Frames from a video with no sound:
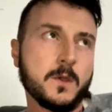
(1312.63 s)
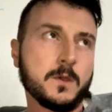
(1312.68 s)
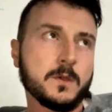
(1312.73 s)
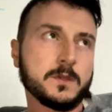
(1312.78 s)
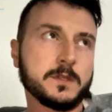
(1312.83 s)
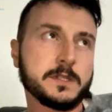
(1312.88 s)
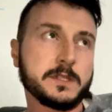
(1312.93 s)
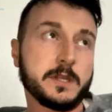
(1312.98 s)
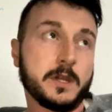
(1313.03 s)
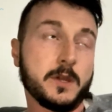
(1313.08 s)

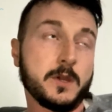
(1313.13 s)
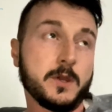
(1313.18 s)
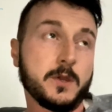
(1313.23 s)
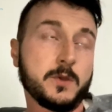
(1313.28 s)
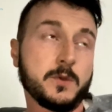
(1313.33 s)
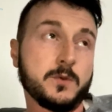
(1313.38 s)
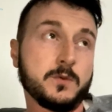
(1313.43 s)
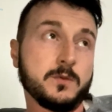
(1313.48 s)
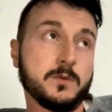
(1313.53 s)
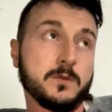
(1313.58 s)

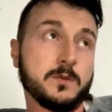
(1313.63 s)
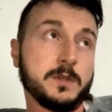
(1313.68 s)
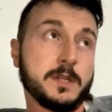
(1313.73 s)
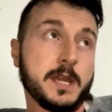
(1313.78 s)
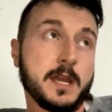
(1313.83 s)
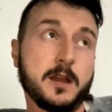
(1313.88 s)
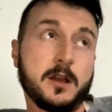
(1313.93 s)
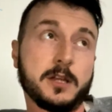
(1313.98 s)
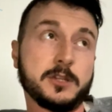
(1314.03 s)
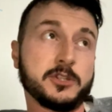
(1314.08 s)
So,
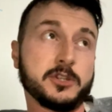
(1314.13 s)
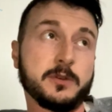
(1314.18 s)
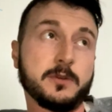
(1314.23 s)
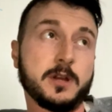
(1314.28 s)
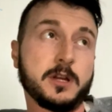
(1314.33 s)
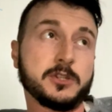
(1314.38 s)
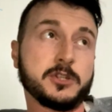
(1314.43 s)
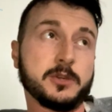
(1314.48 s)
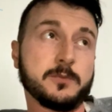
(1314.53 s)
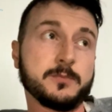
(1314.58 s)
yeah, I
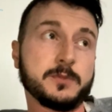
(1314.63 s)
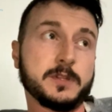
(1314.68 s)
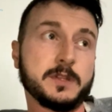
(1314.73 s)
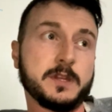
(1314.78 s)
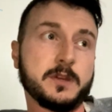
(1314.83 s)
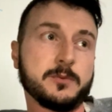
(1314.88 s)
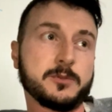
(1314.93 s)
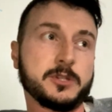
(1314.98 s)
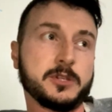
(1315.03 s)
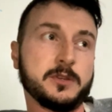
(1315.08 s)
jumped at
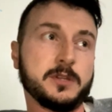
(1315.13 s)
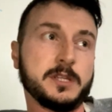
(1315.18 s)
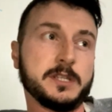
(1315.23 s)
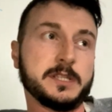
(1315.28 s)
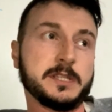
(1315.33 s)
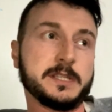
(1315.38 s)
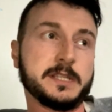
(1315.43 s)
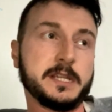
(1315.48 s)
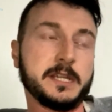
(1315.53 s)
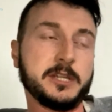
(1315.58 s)
the opportunity
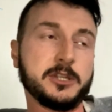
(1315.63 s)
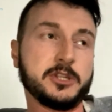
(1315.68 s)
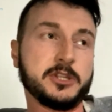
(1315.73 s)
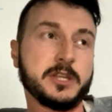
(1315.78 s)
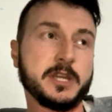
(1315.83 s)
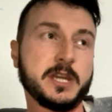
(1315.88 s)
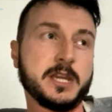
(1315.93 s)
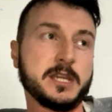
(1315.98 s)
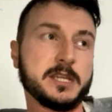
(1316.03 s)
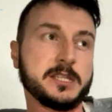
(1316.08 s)
to teach
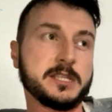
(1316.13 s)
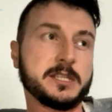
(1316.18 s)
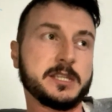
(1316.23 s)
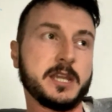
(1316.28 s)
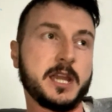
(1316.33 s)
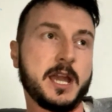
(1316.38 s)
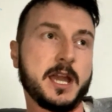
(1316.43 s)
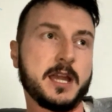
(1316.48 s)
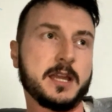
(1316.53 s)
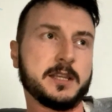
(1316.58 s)
this,
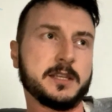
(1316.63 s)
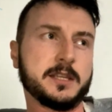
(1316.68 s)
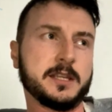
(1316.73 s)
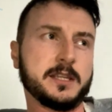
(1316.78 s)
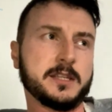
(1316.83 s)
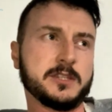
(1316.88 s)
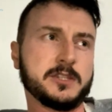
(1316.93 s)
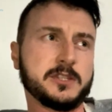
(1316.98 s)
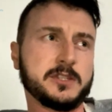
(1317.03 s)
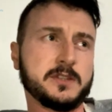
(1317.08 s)
and
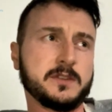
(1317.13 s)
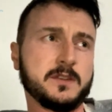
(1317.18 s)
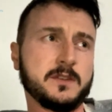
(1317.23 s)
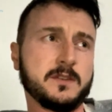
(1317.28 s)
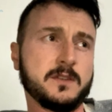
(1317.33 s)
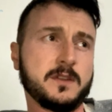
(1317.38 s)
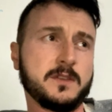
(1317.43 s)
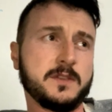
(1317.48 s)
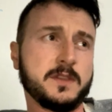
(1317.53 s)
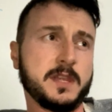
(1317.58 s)
it's
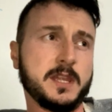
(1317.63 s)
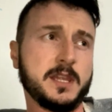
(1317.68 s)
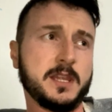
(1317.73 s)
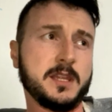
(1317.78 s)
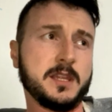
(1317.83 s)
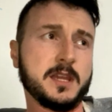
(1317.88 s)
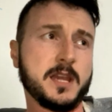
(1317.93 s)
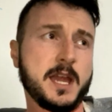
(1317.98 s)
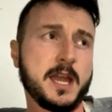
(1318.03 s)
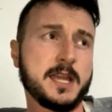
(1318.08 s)

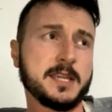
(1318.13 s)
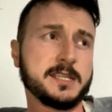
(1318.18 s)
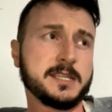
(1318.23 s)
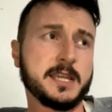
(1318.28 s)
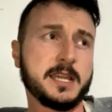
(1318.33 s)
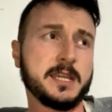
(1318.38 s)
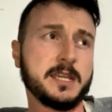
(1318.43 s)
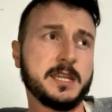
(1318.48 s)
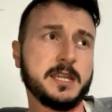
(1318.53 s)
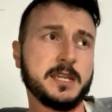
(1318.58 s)
the
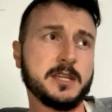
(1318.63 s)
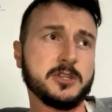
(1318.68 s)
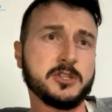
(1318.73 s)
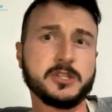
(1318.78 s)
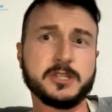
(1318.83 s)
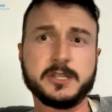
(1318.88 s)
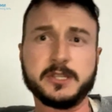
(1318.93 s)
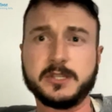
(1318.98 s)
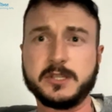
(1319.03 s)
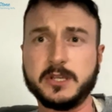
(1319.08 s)
SAE
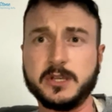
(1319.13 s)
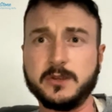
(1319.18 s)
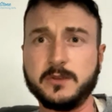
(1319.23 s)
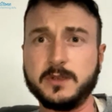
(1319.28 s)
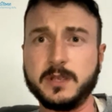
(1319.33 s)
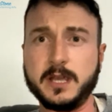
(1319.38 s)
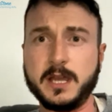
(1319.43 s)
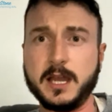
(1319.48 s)
Institute.